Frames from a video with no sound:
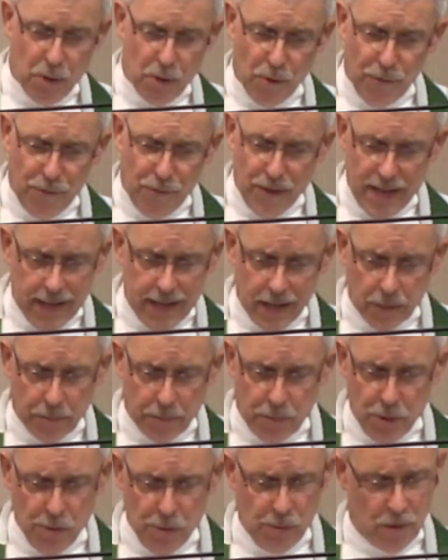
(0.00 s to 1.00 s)
your
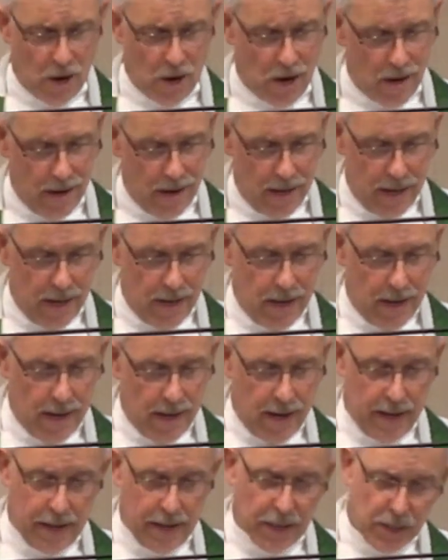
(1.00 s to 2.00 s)
field pure
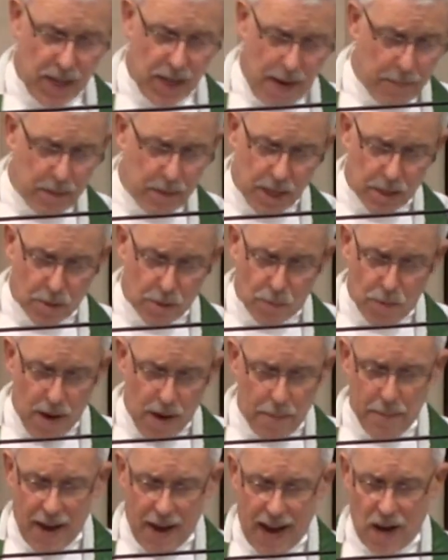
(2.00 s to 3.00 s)
and attempted to
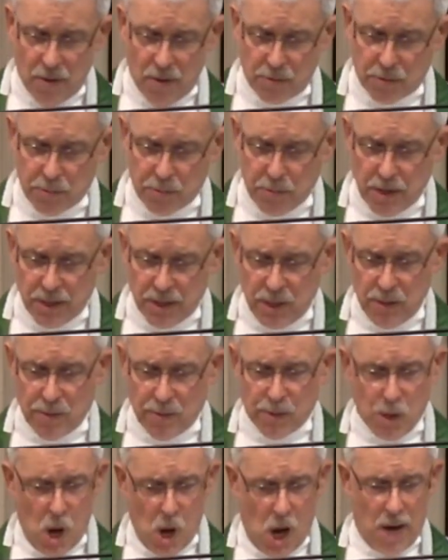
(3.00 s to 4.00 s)
rip out what you
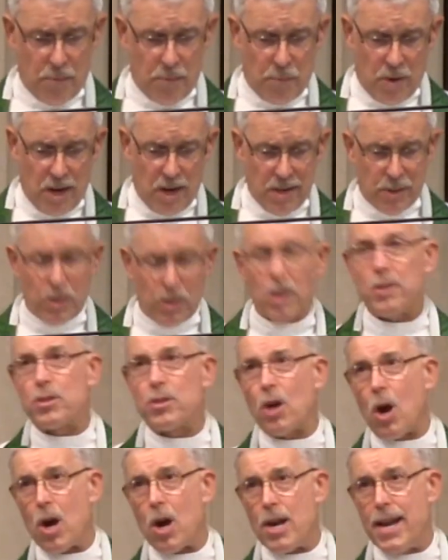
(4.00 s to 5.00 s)
thought was
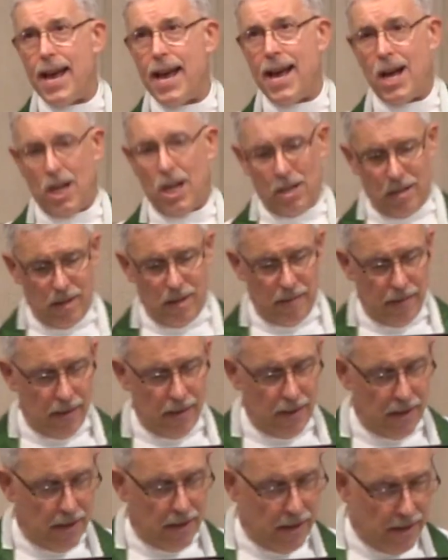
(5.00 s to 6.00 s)
darnel,
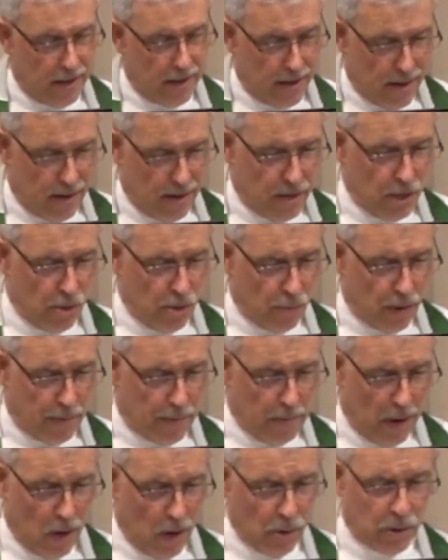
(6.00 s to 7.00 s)
you would
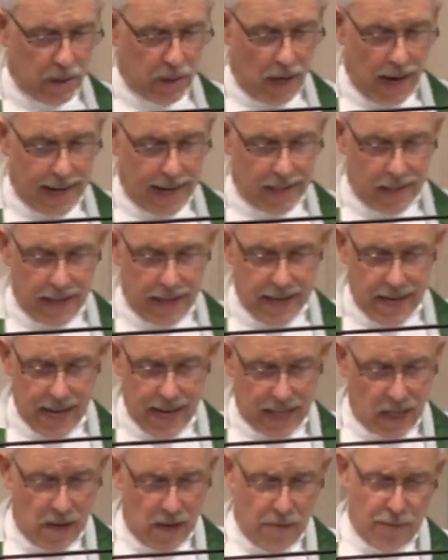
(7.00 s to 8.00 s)
most likely
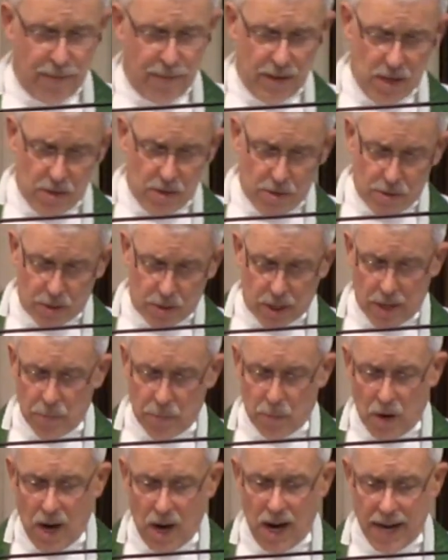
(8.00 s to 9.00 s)
get confused
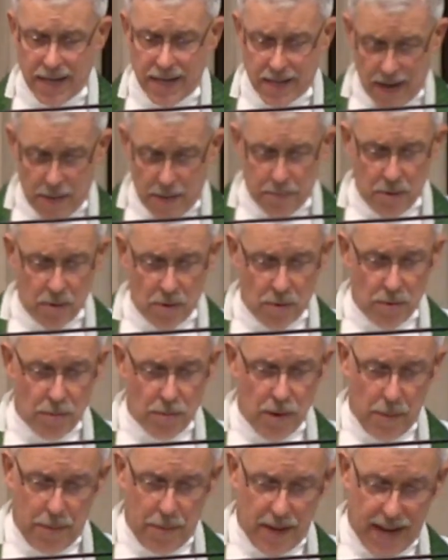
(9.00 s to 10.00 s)
and wind up
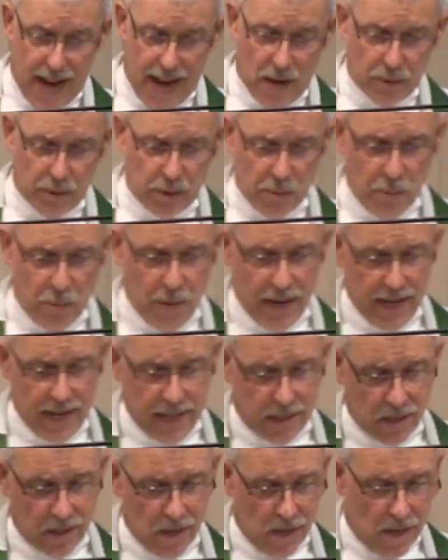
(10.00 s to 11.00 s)
ripping out the
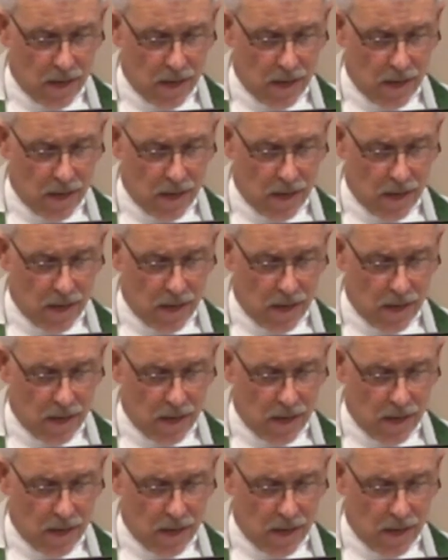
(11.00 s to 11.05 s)
wheat,